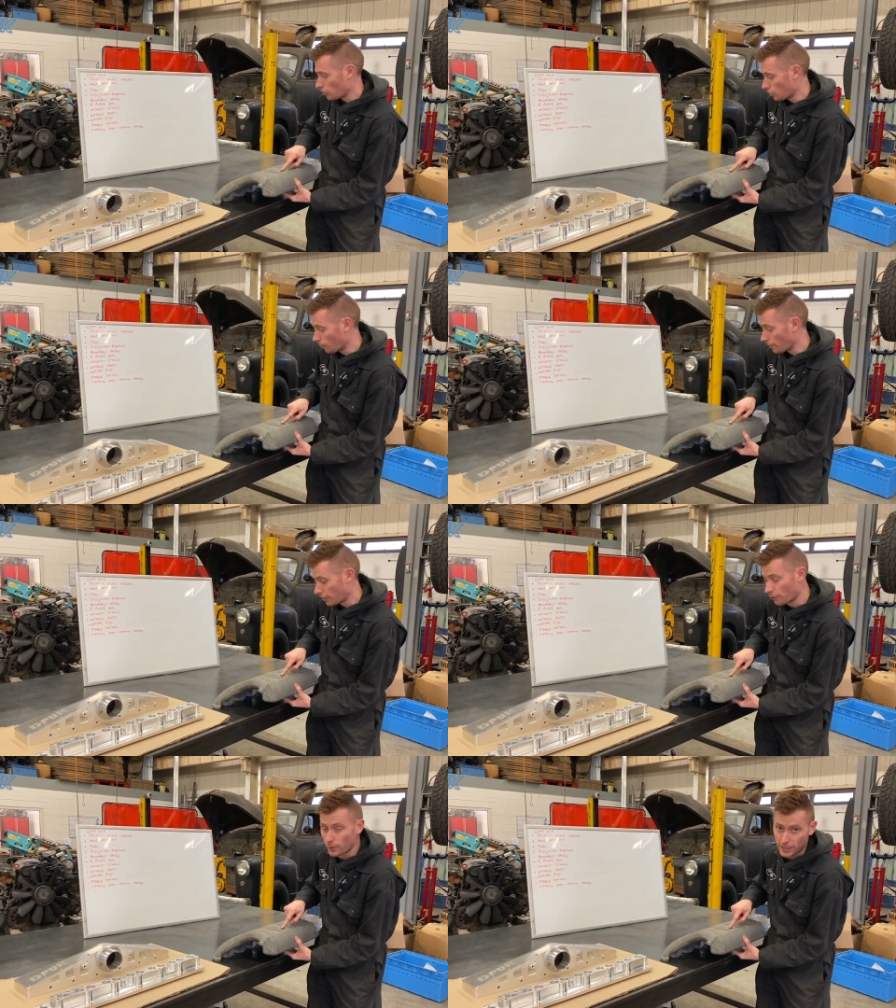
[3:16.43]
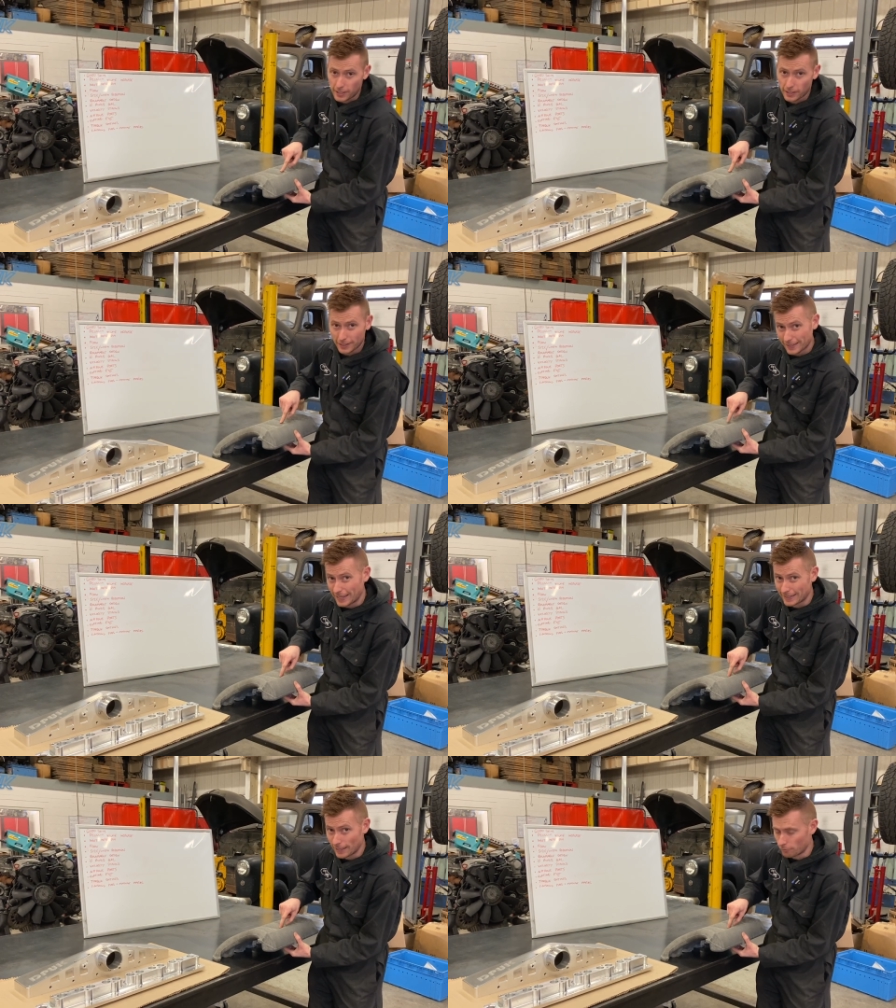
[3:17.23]
number three
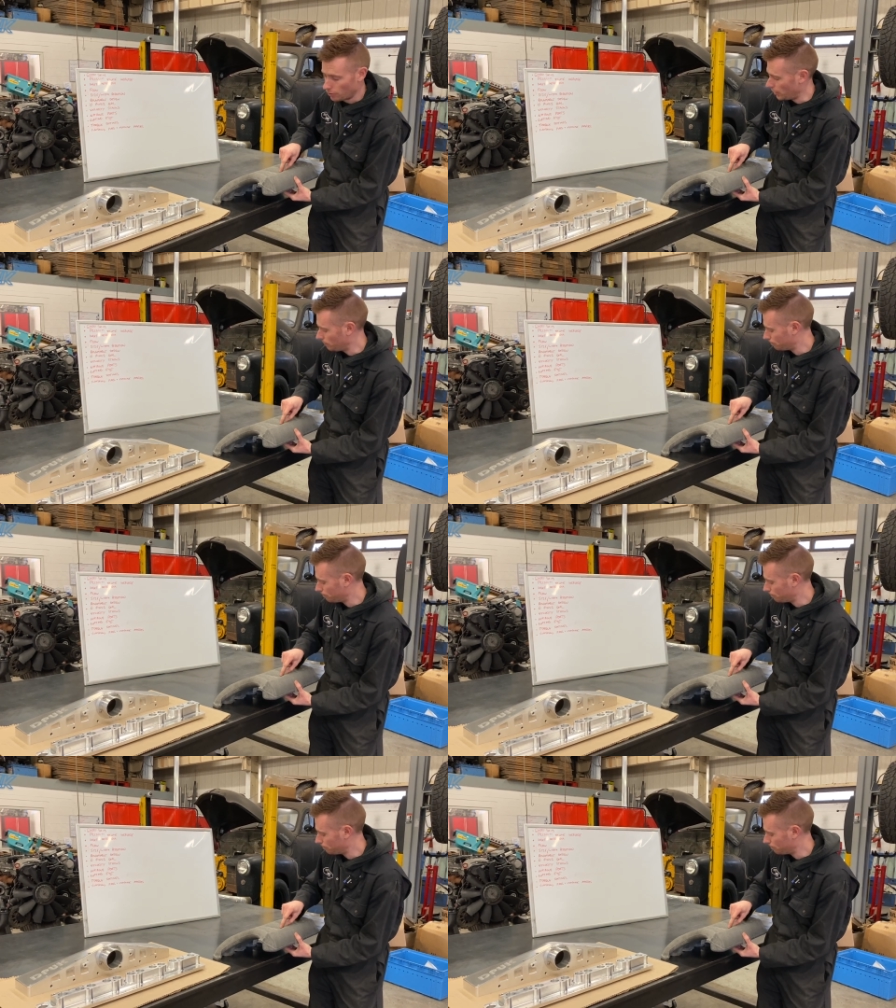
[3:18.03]
inlet runner.